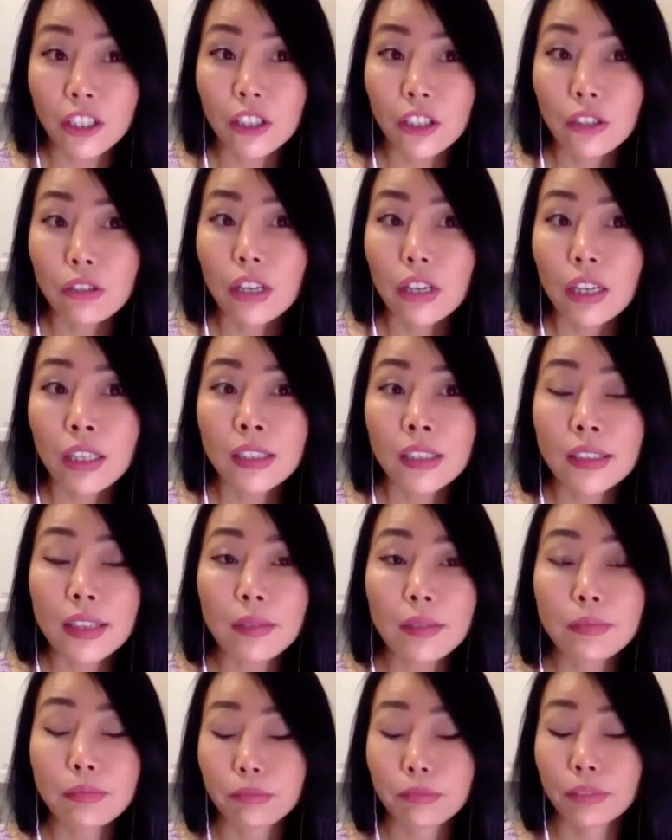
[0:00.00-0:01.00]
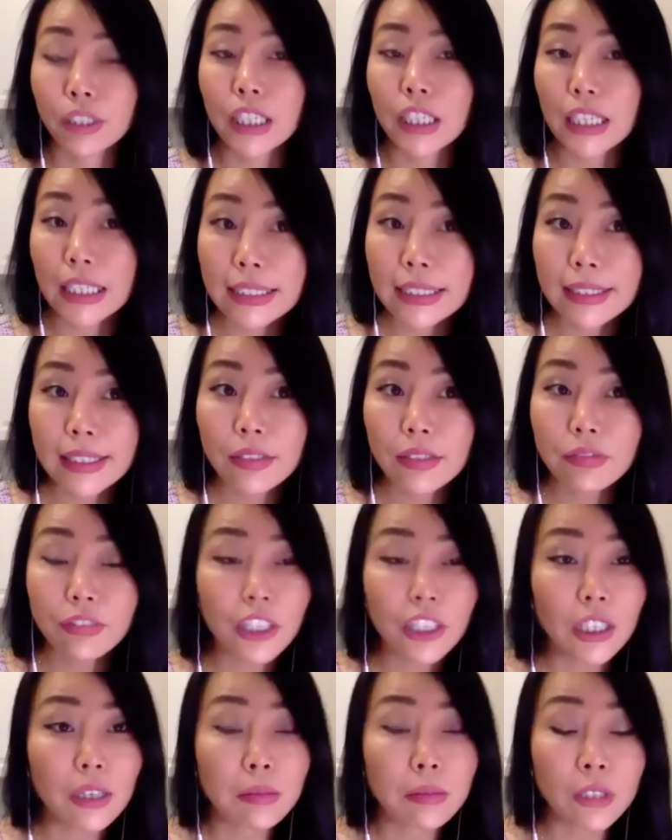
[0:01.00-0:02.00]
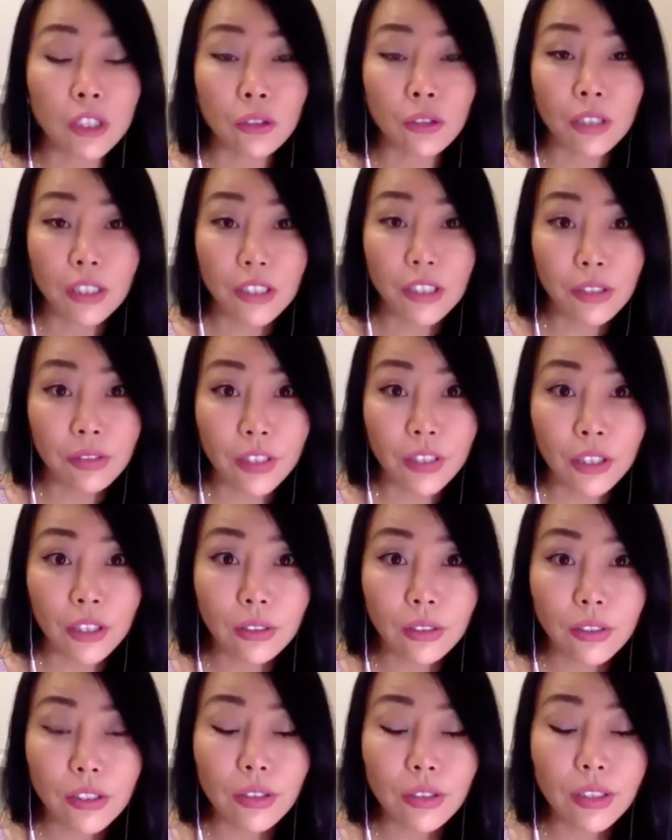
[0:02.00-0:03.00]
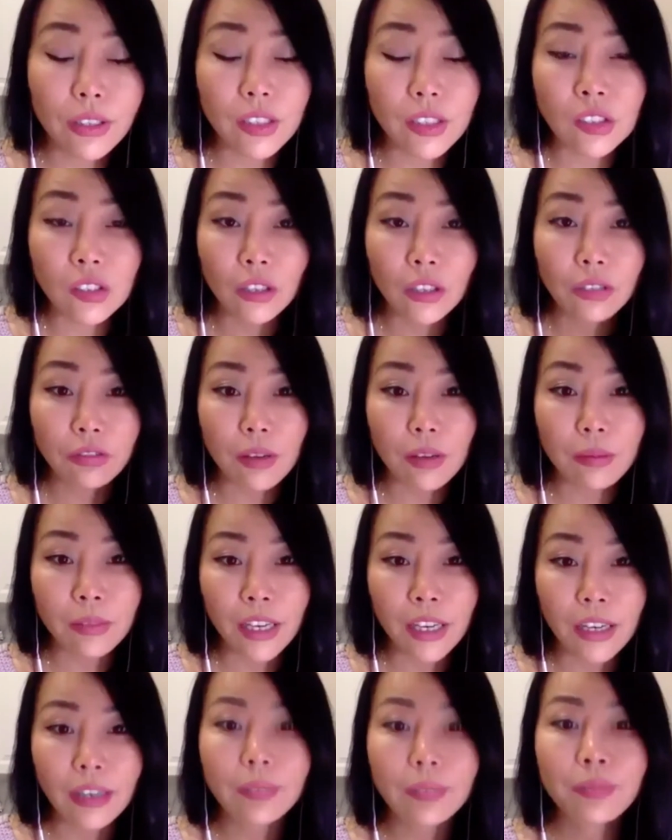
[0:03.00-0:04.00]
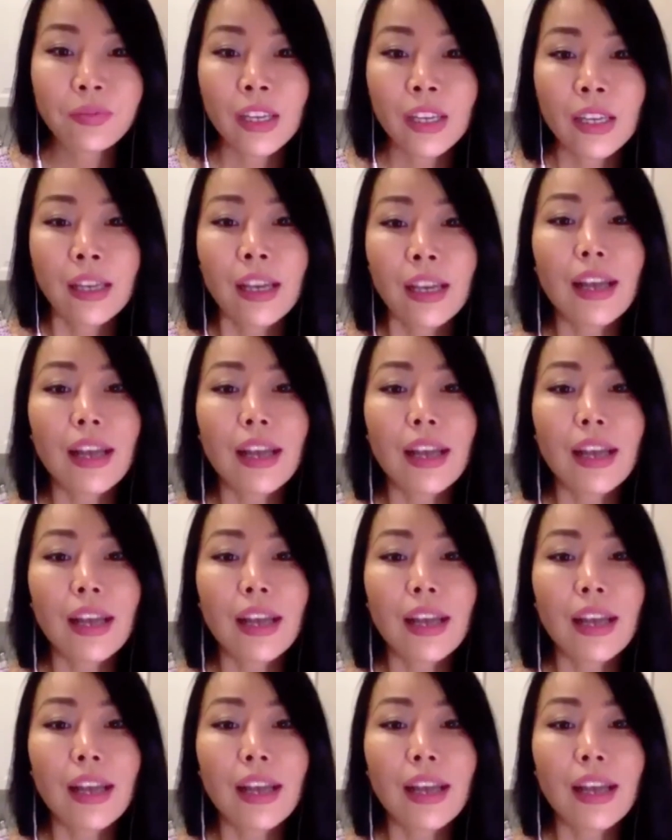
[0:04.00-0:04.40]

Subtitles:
article is pretty easy for majority of you. So you can start from there.